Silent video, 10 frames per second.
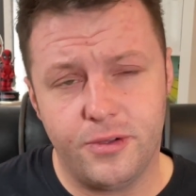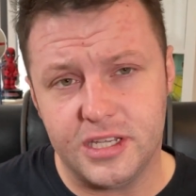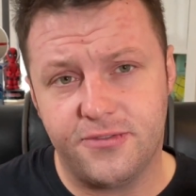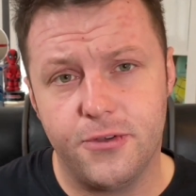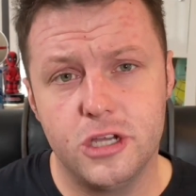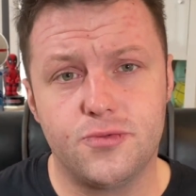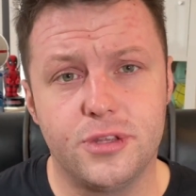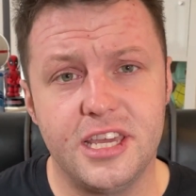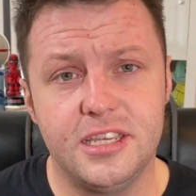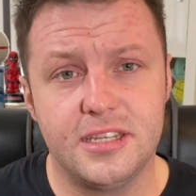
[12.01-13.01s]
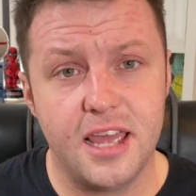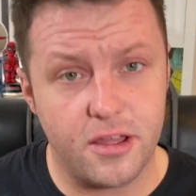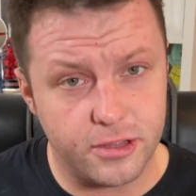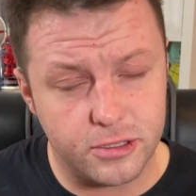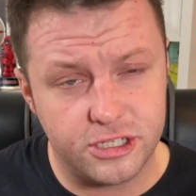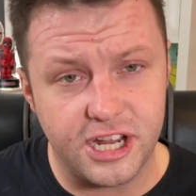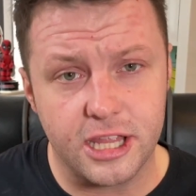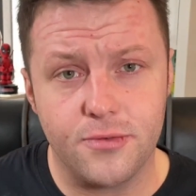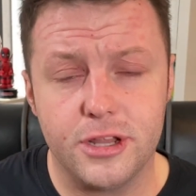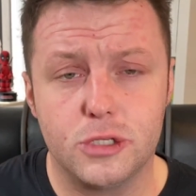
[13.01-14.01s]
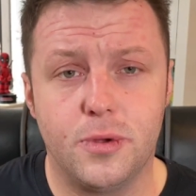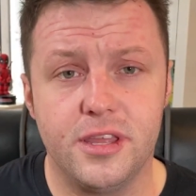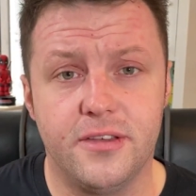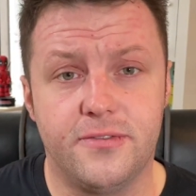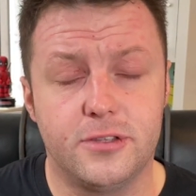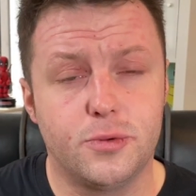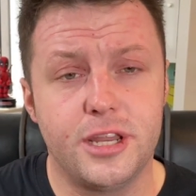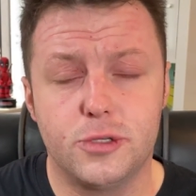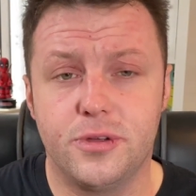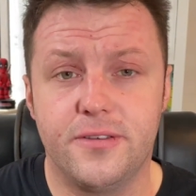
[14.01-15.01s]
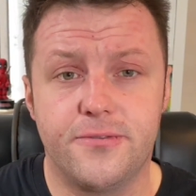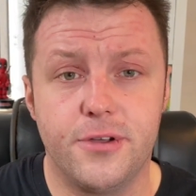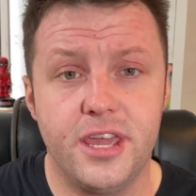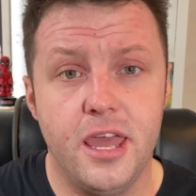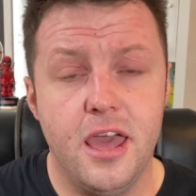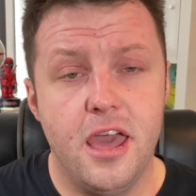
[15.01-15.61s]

It's first released it on the January 20th of 2023,